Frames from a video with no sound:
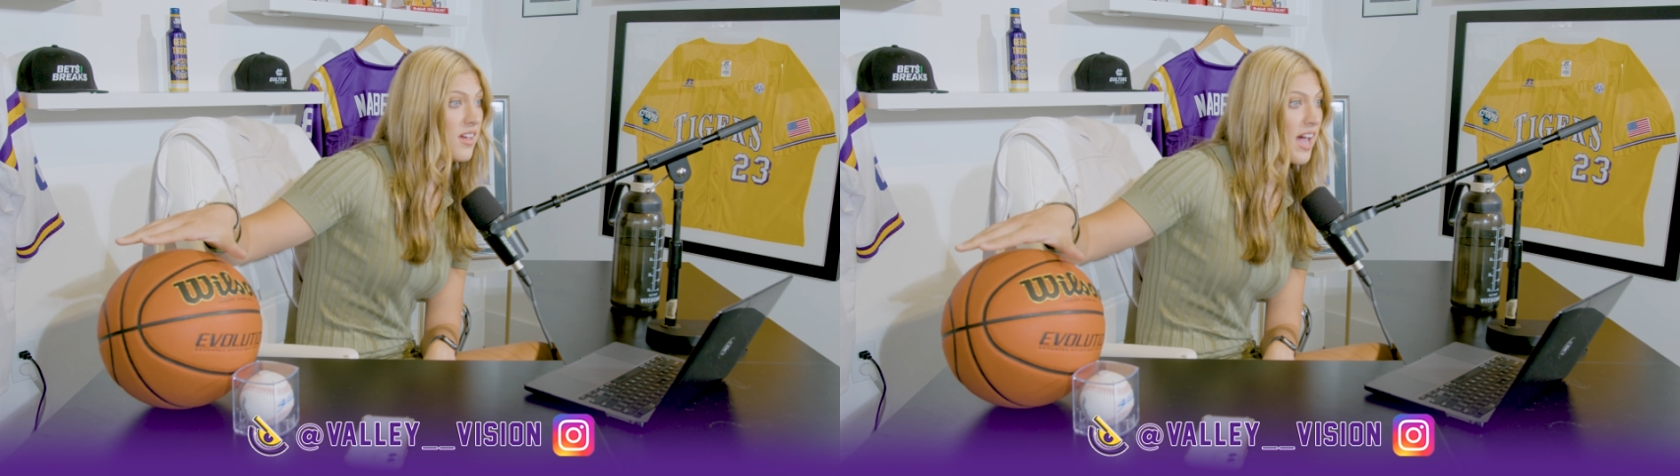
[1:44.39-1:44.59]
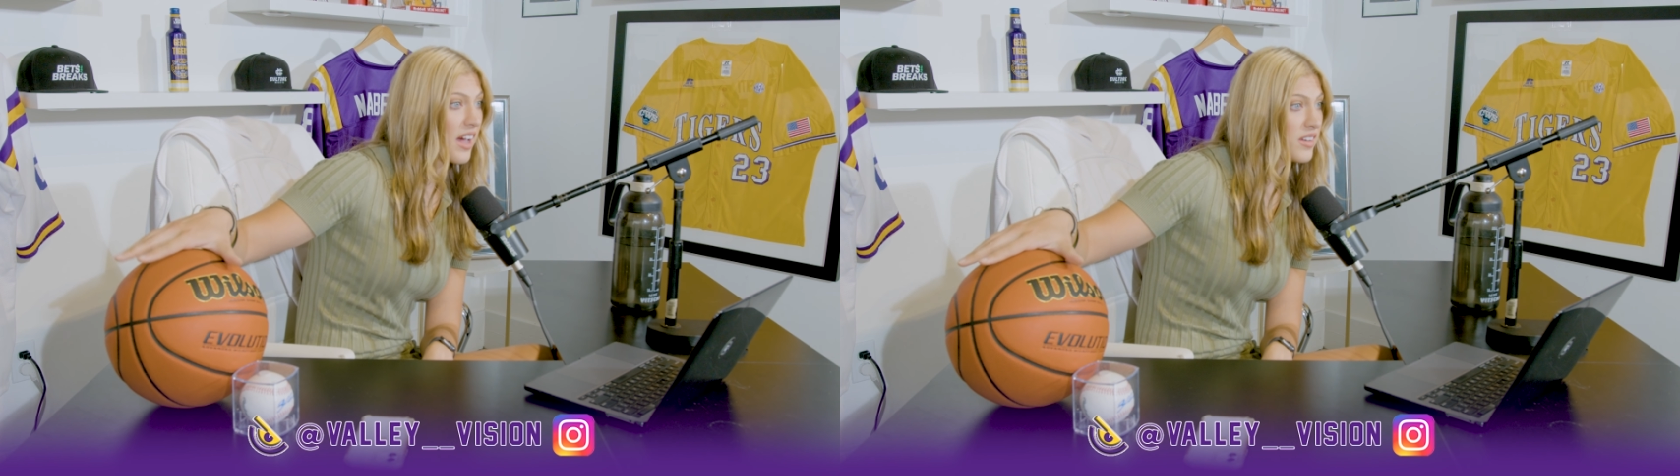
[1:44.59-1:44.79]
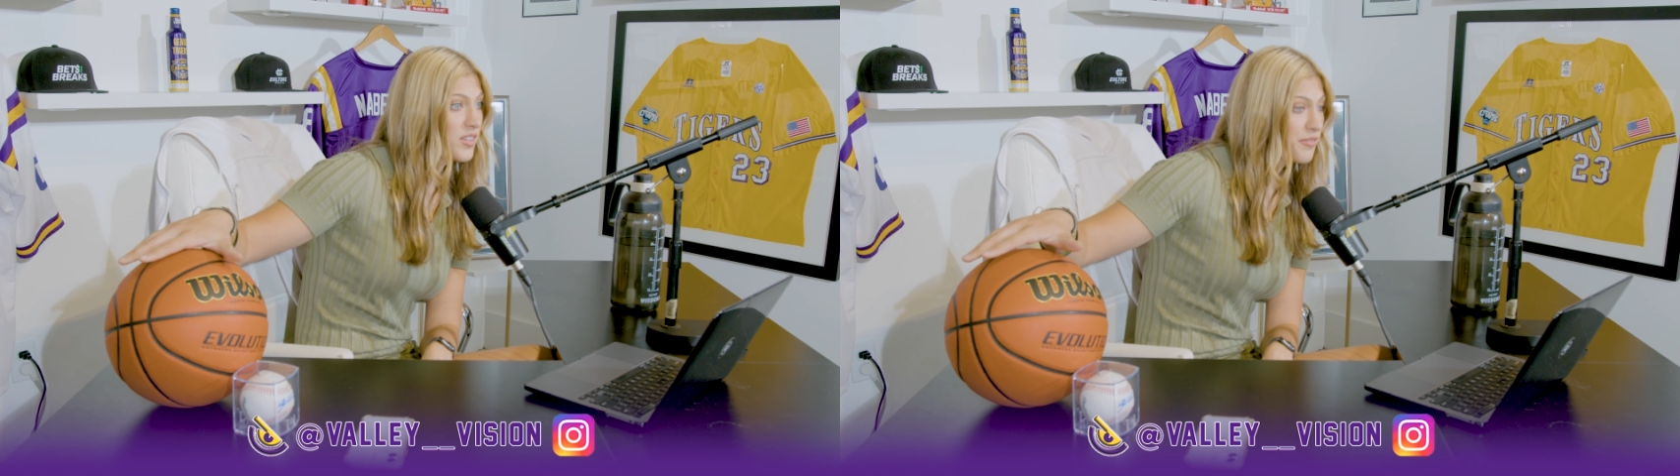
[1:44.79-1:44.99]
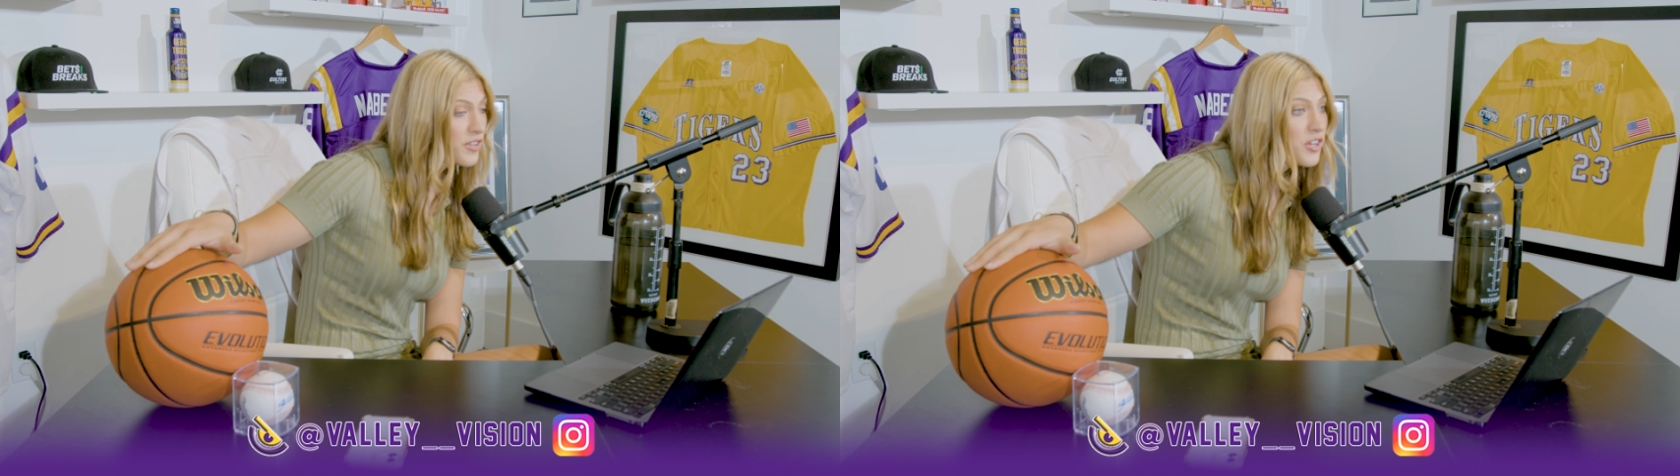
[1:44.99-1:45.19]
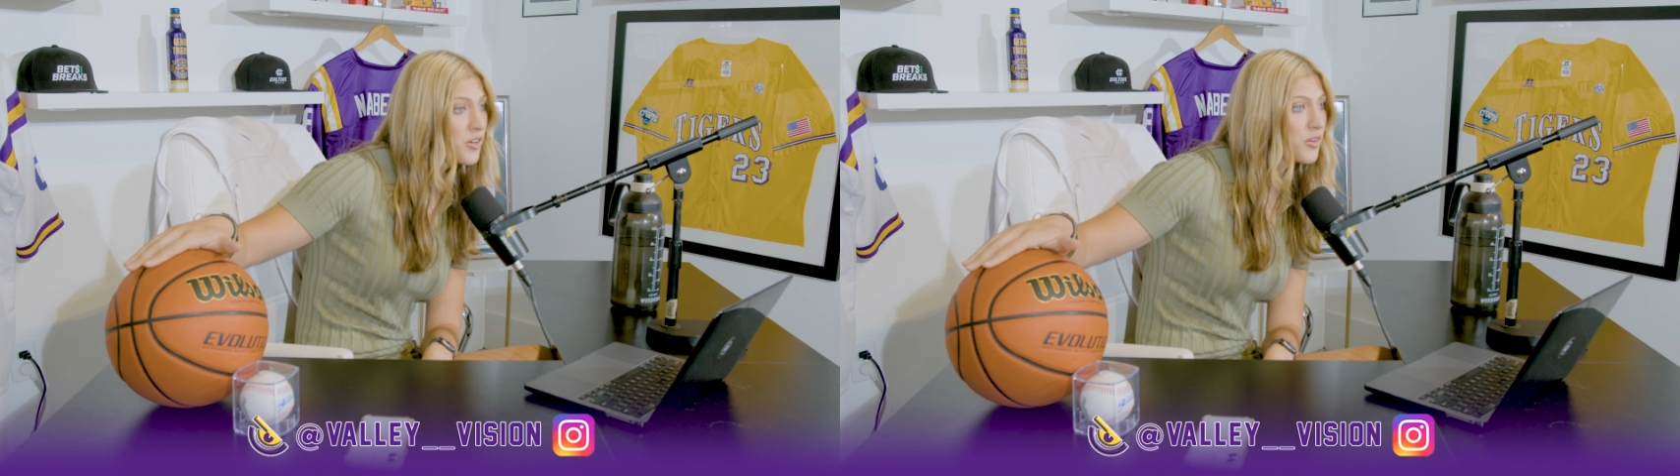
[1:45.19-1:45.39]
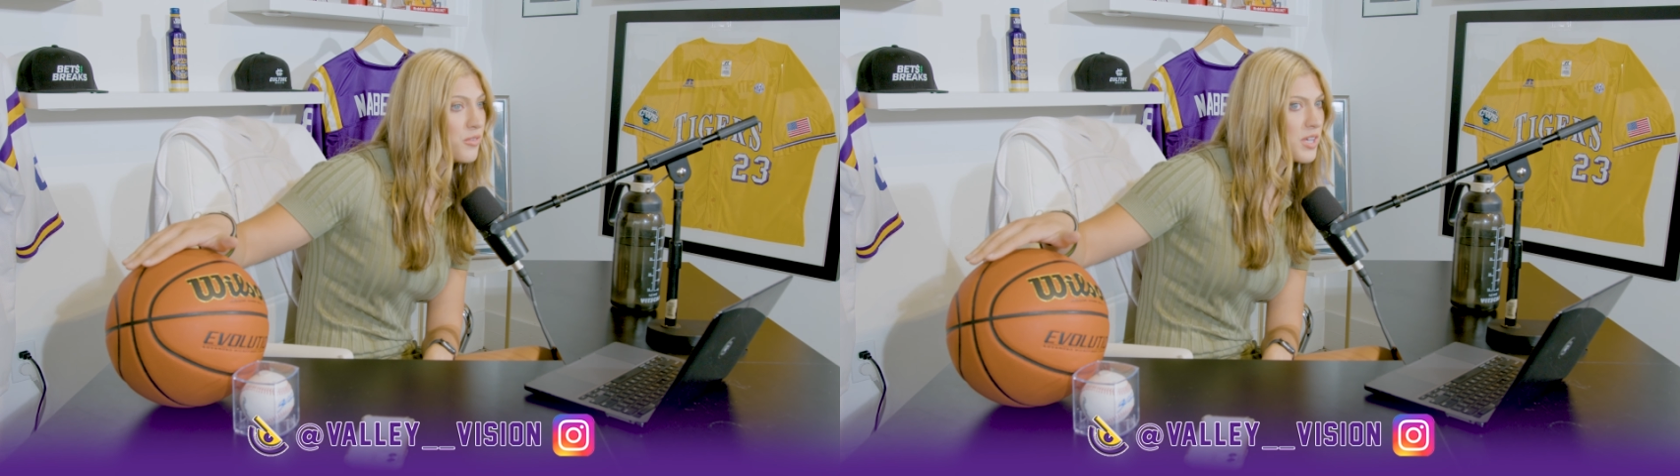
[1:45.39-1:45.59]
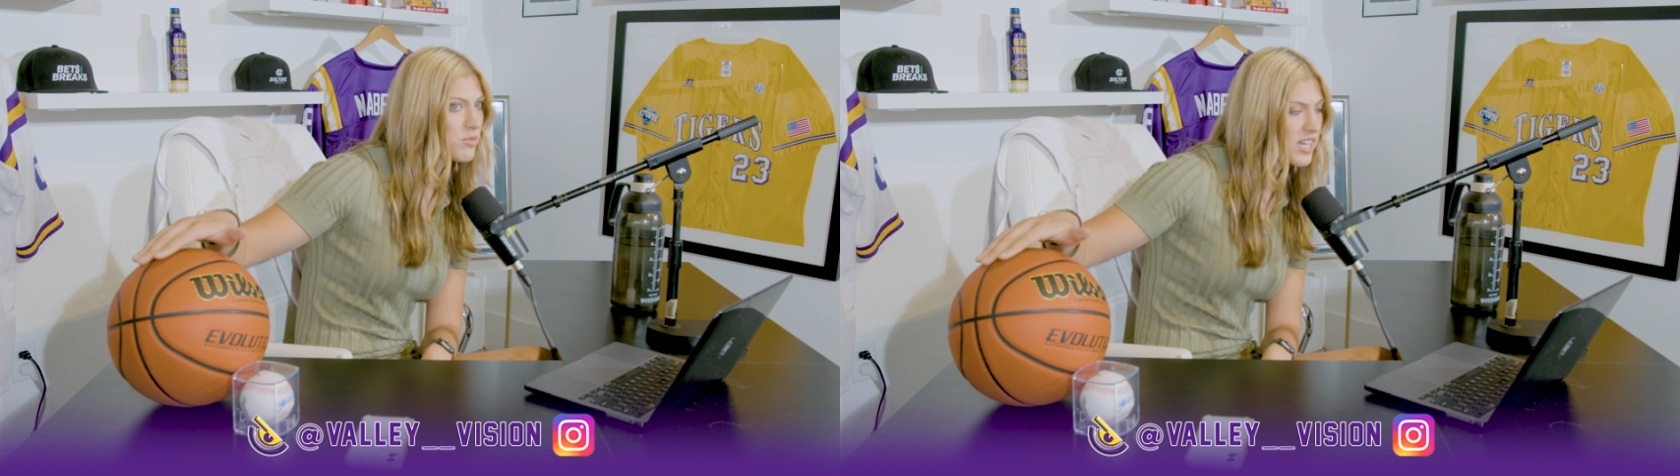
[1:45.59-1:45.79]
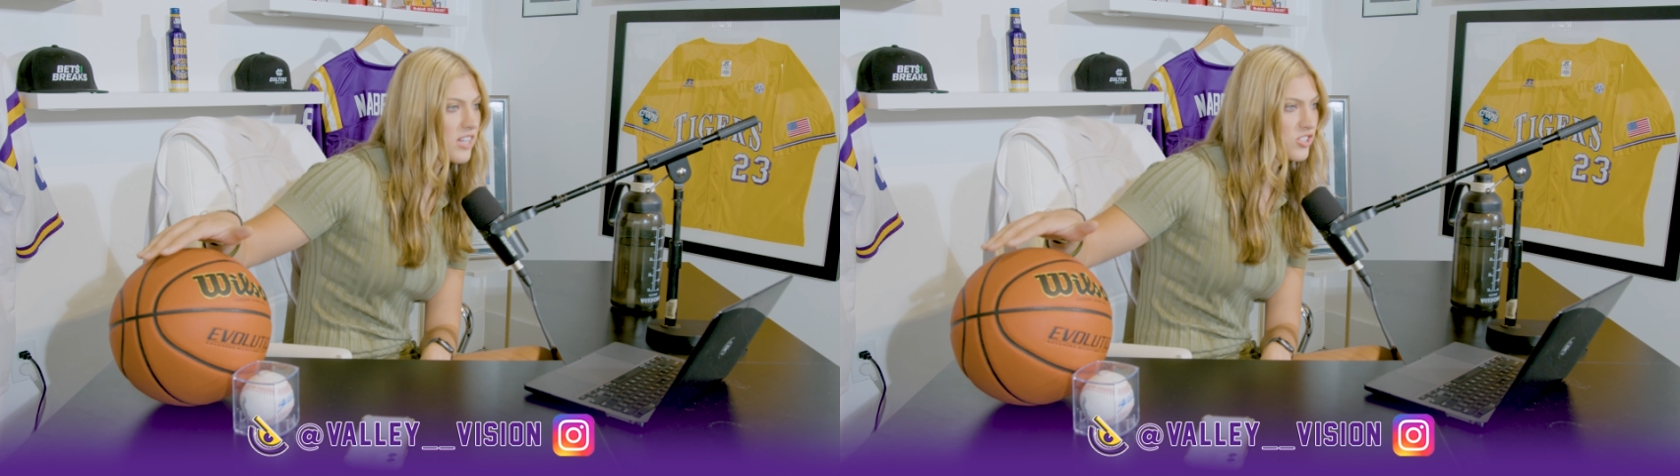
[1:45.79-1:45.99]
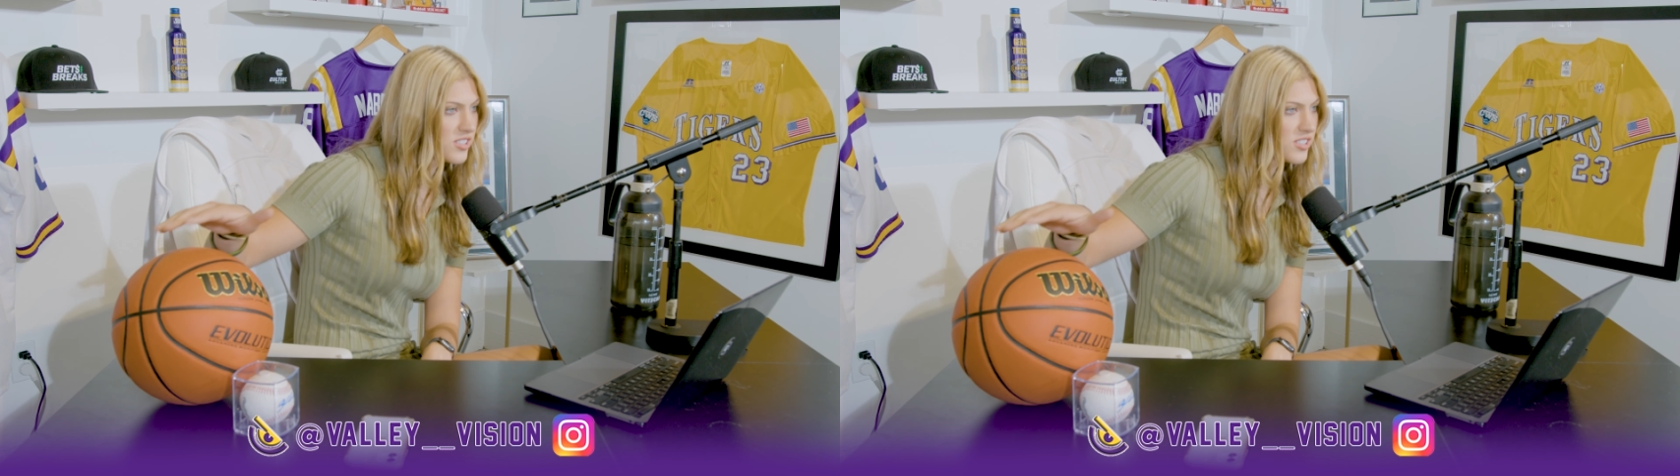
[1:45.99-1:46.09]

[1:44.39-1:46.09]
had the flu, he was actually